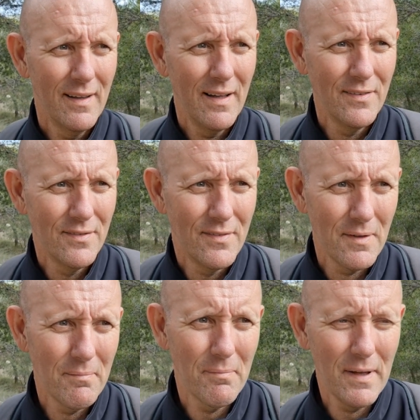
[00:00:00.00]
and
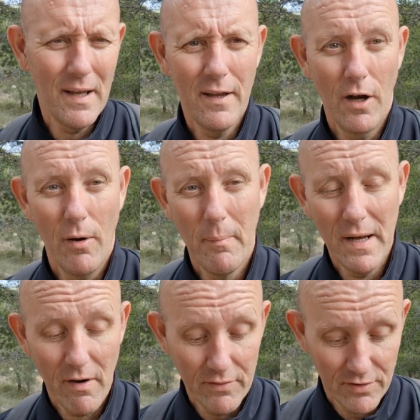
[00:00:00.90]
you know, I
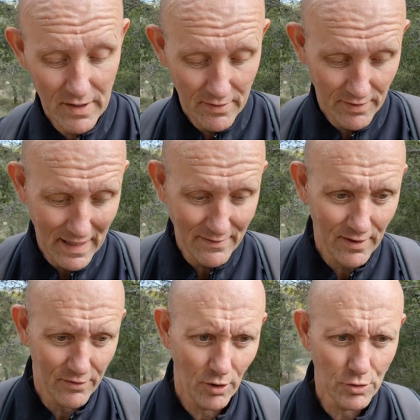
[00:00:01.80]
mean, obviously it's an
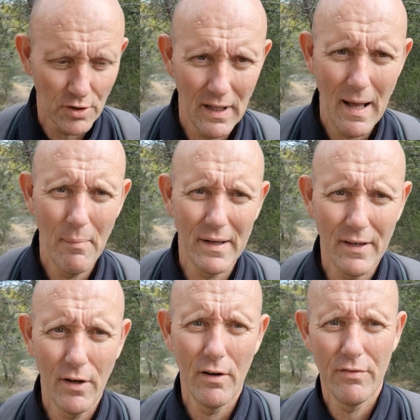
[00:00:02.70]
antisocial habit.
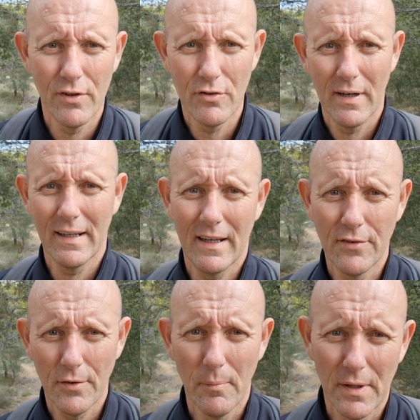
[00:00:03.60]
You know, if you're trying to kiss
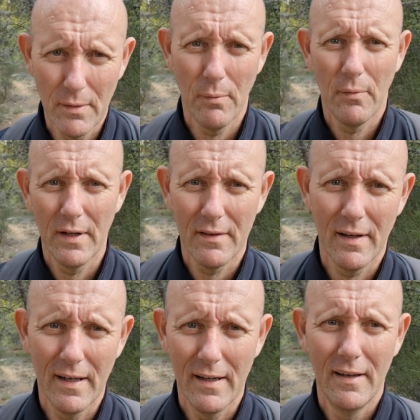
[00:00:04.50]
somebody with
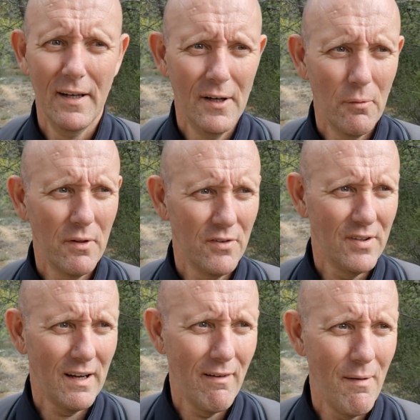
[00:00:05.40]
uh, with a
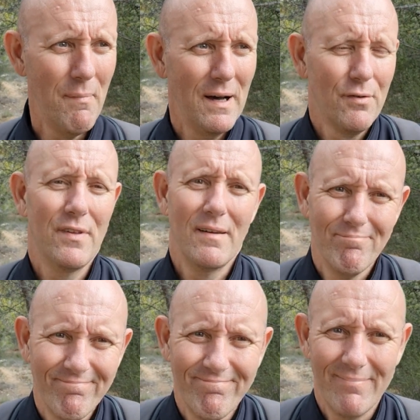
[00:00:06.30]
cigarette mouth,
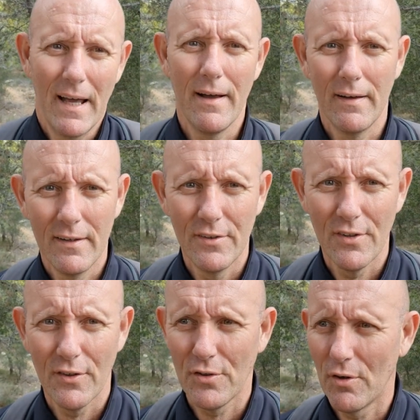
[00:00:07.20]
then yeah, it's
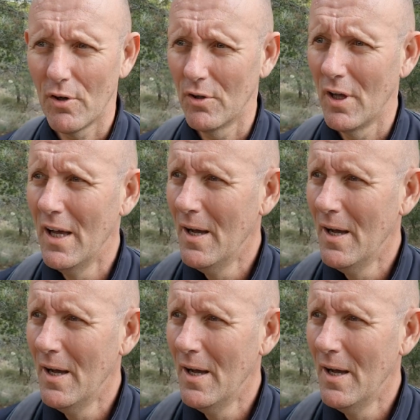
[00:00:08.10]
not so good.